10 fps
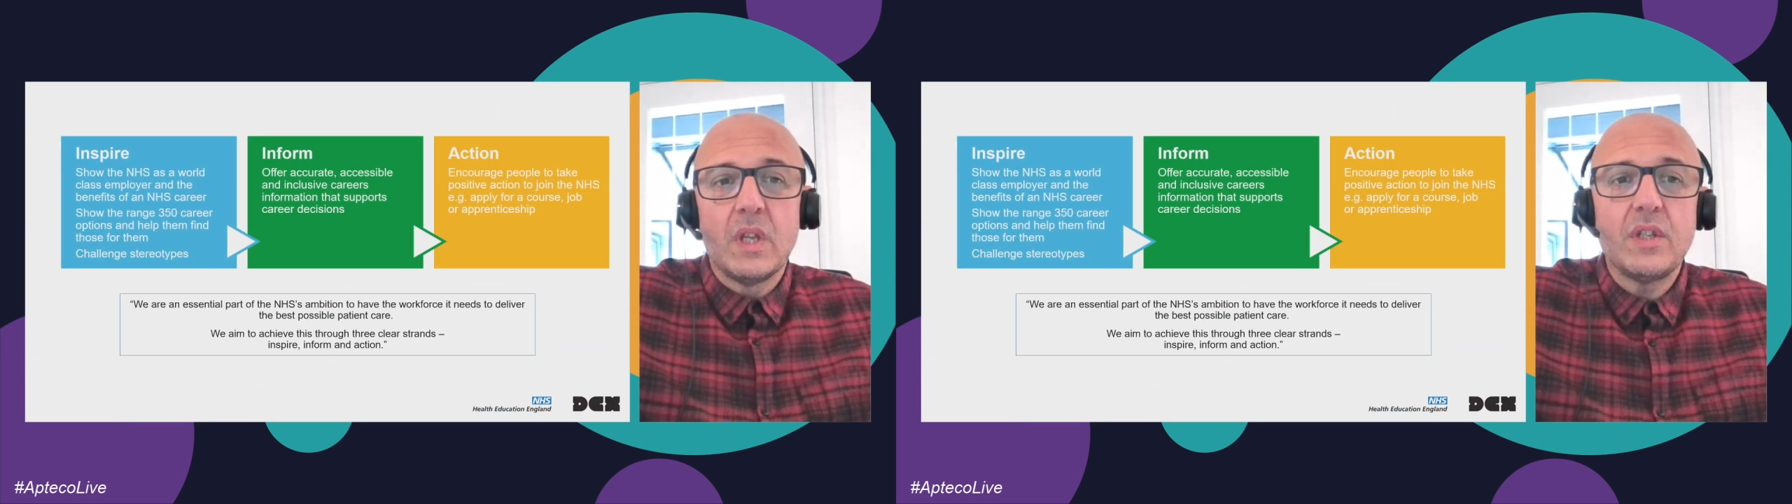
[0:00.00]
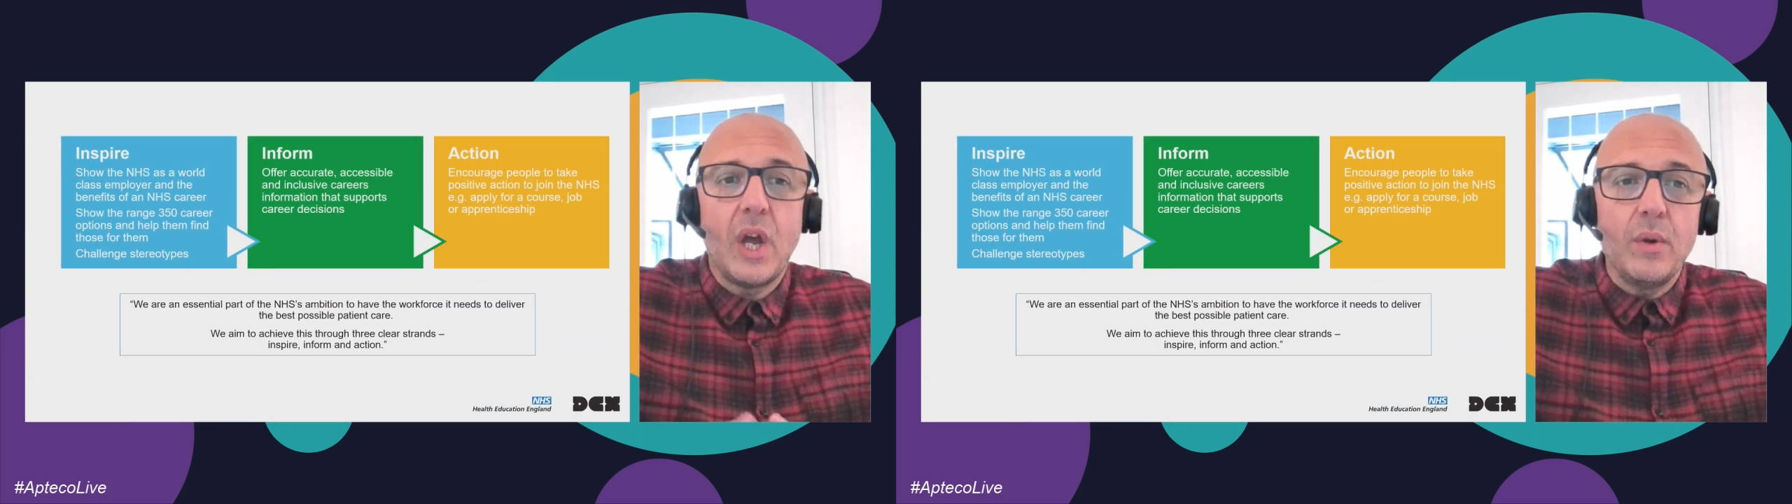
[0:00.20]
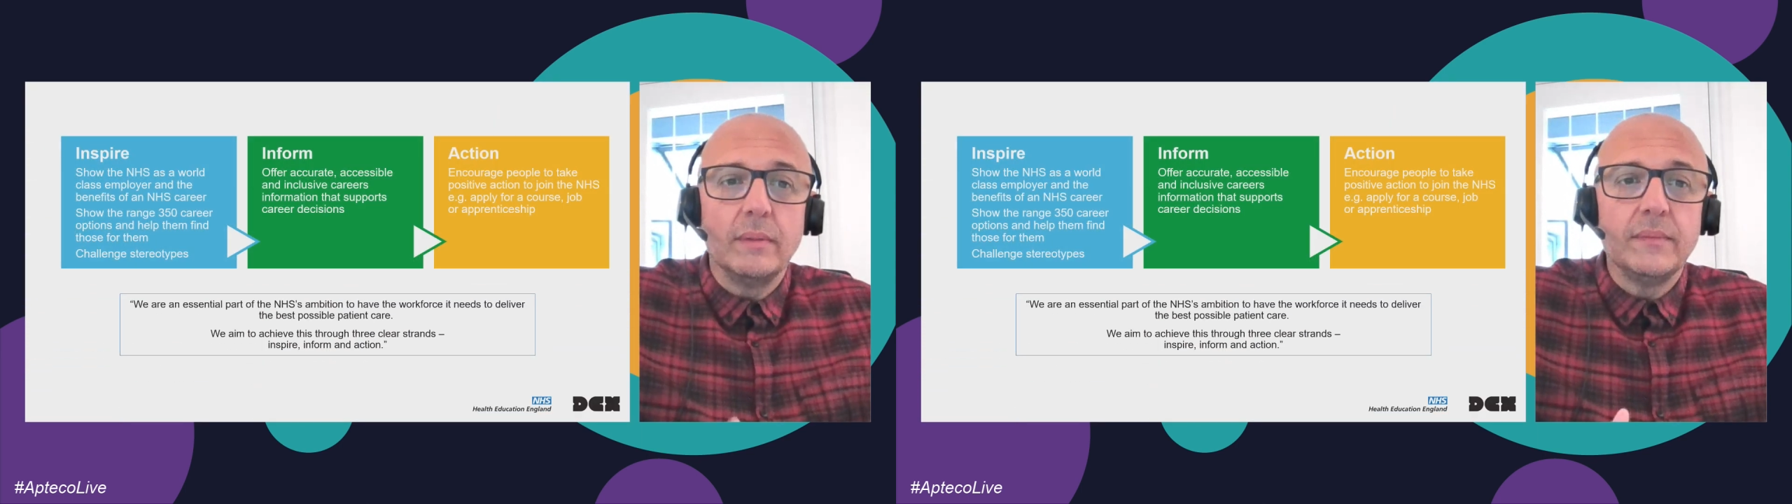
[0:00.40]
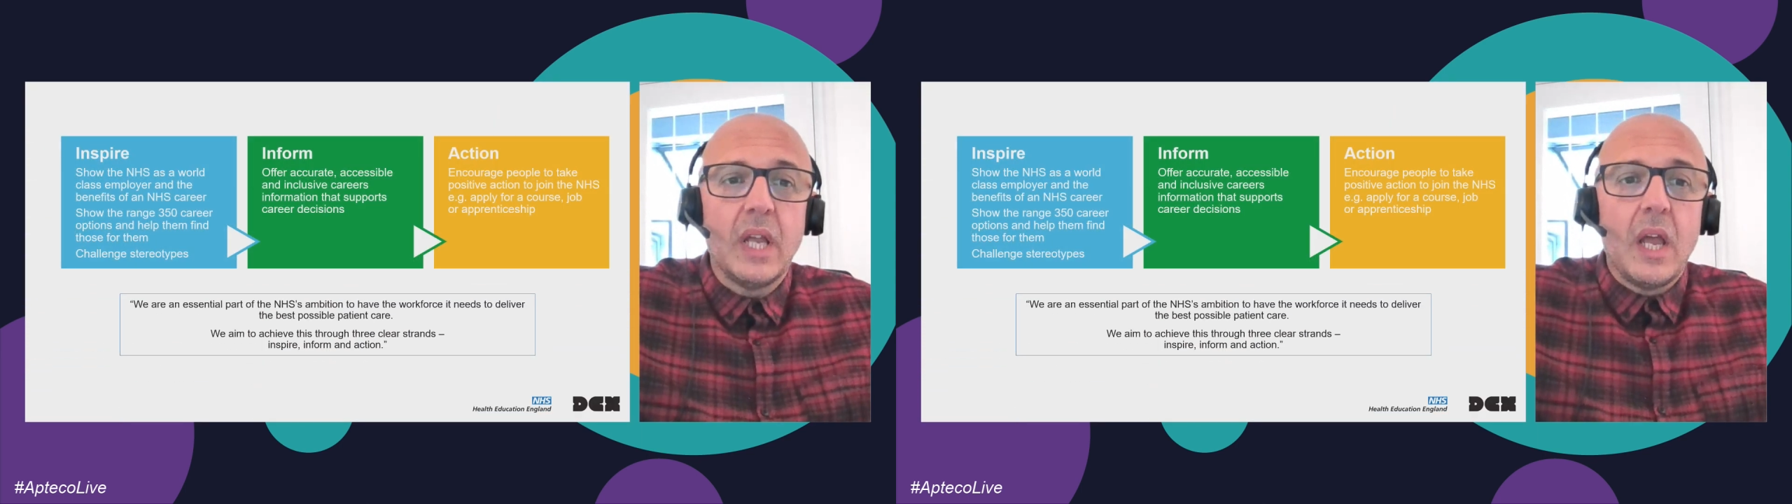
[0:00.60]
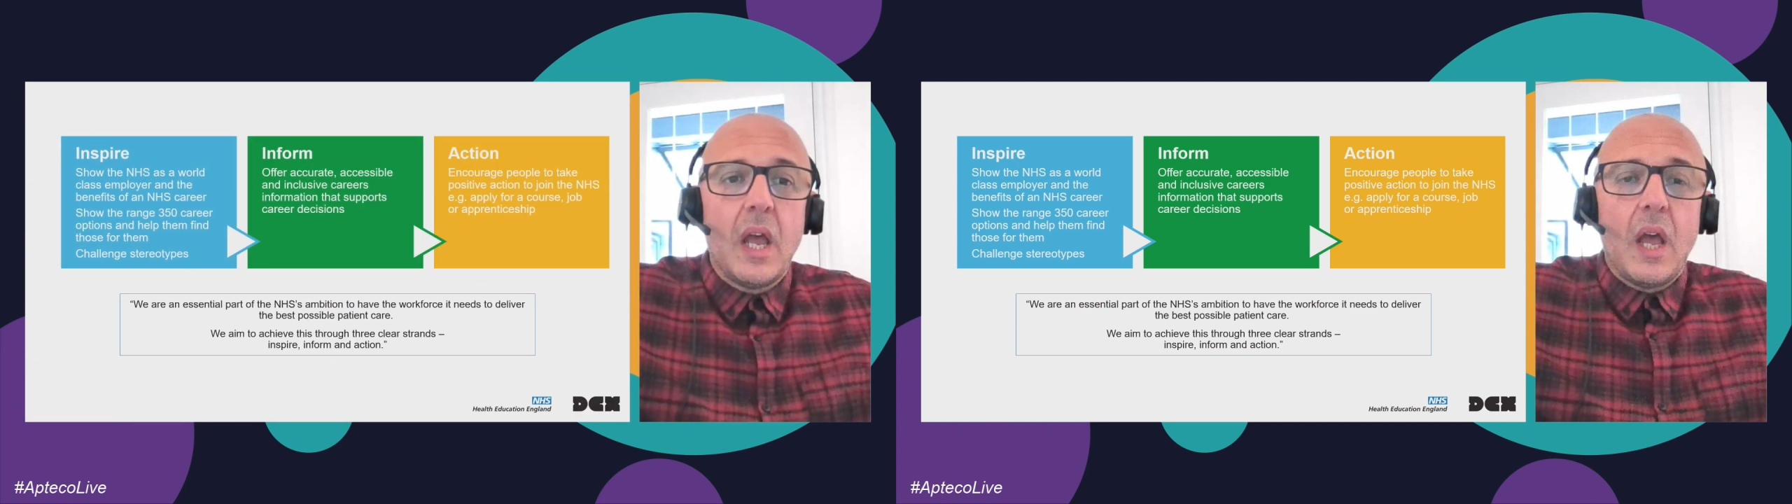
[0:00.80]
So
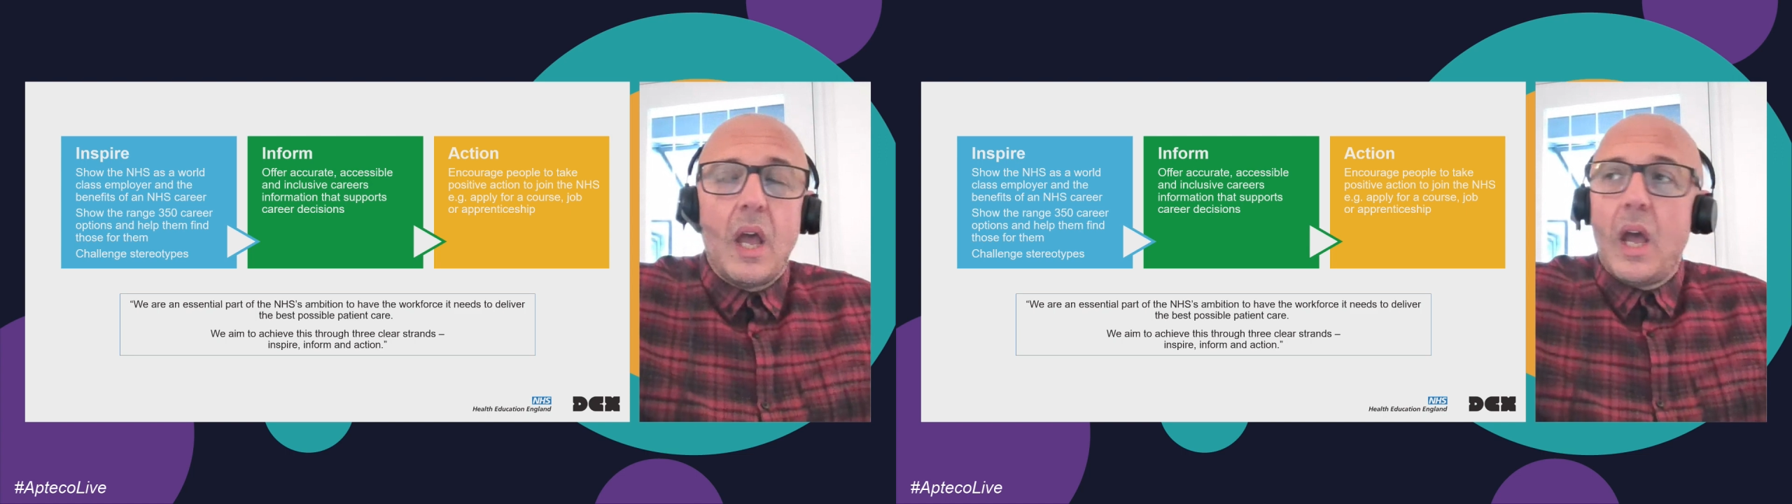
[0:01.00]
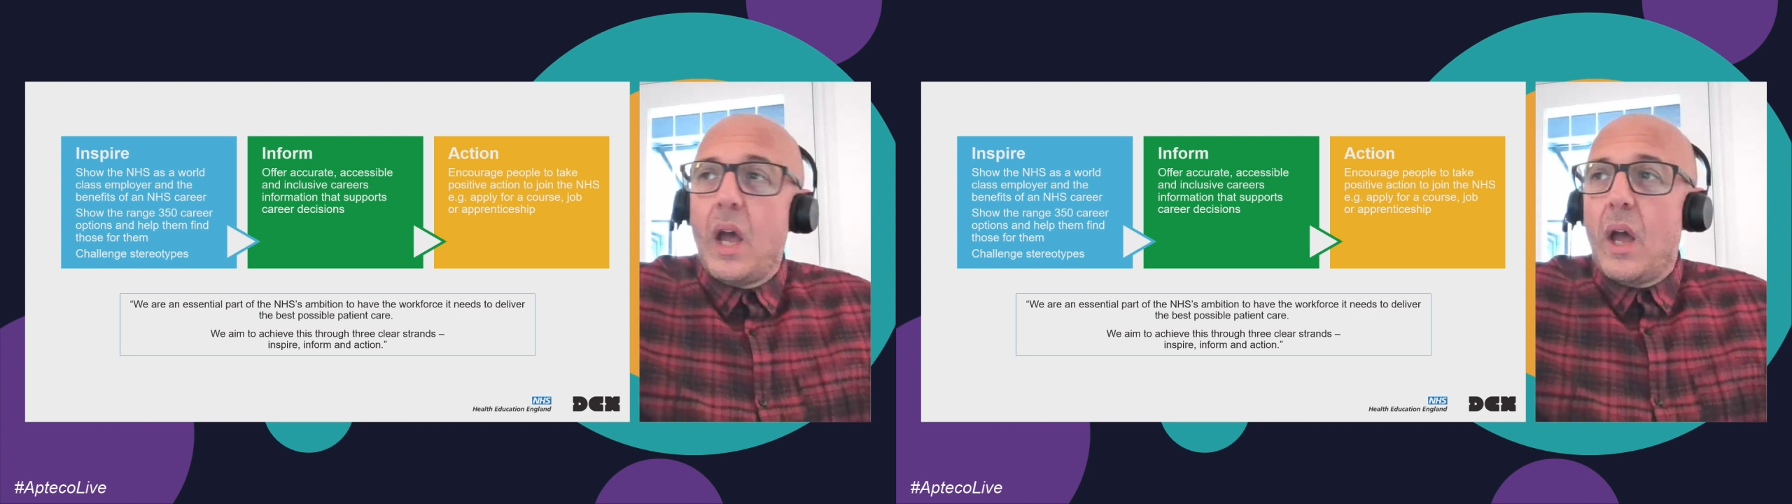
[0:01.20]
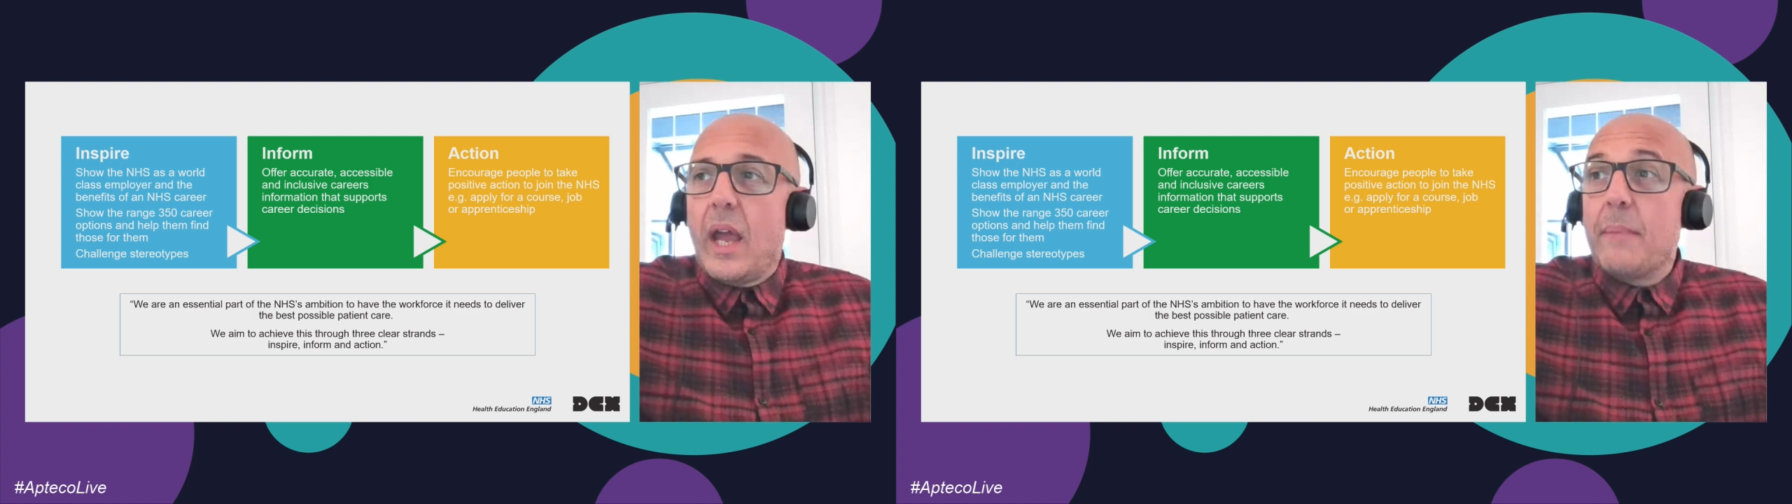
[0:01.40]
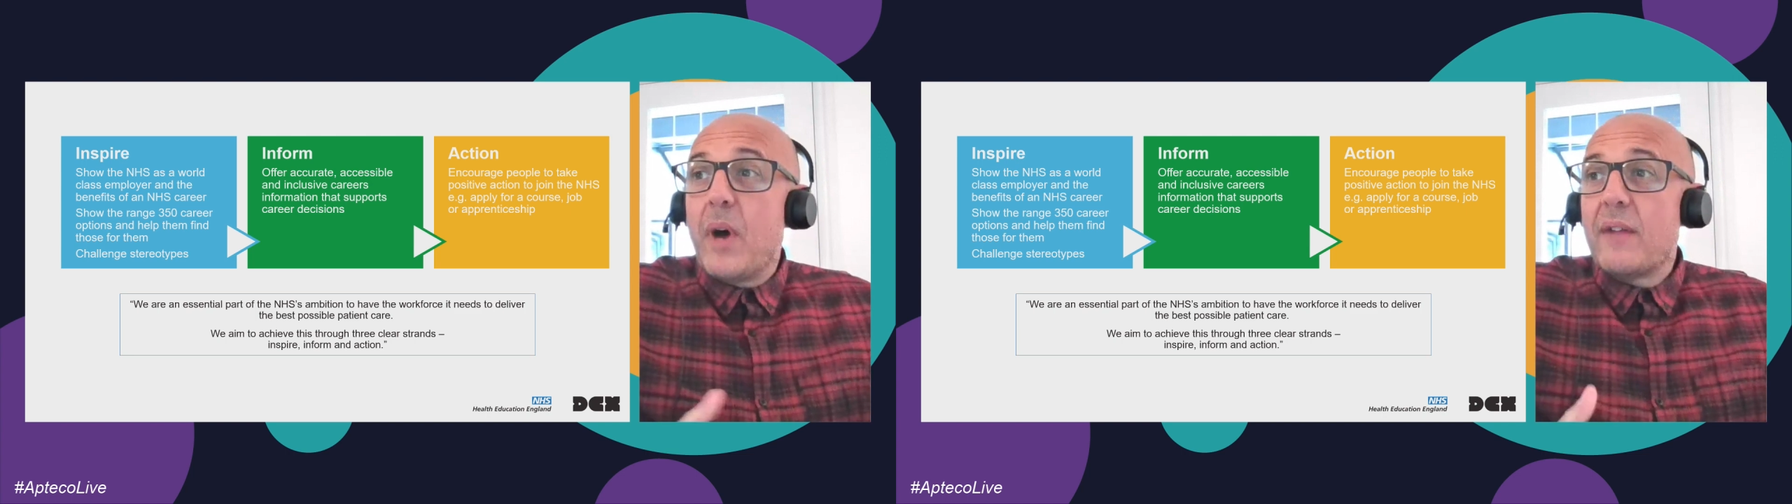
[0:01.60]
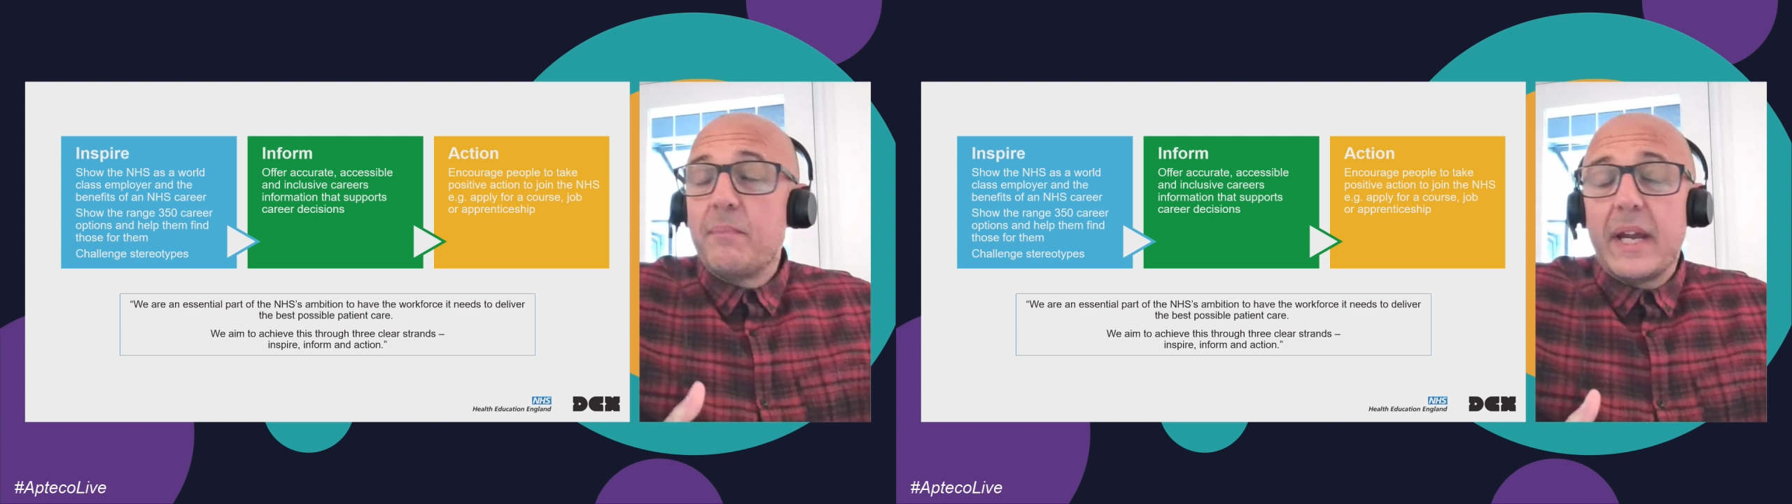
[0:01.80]
in my